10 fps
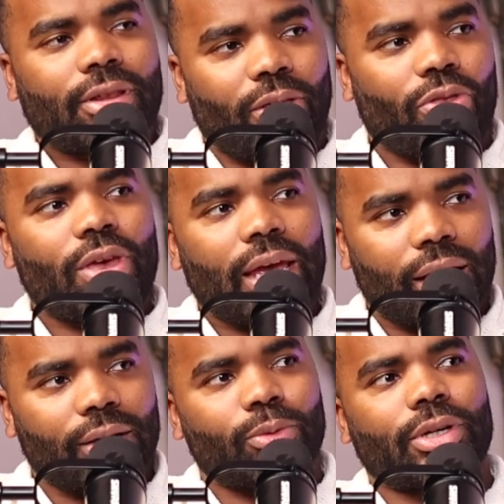
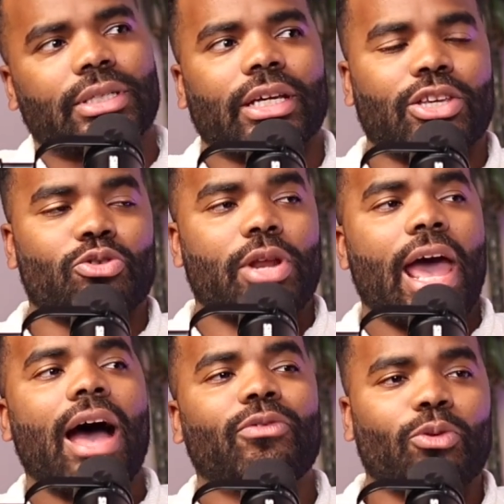thing where it's like you can
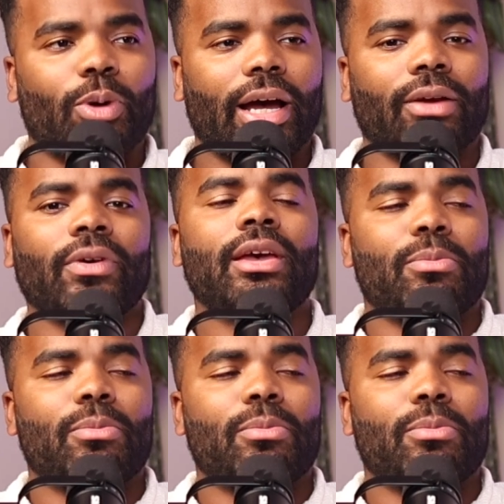have a wife,